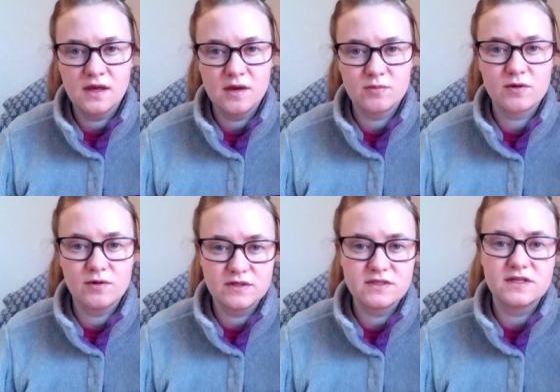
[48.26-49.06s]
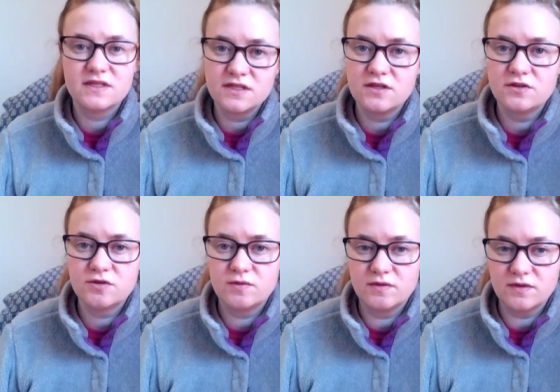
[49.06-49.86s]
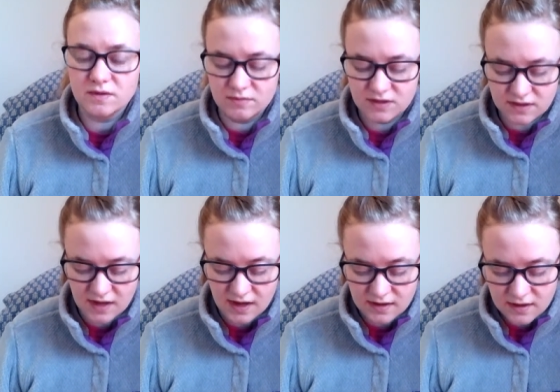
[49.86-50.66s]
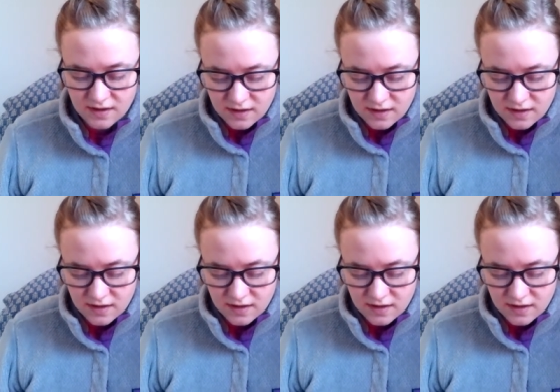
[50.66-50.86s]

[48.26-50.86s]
we're going to continue to review them today.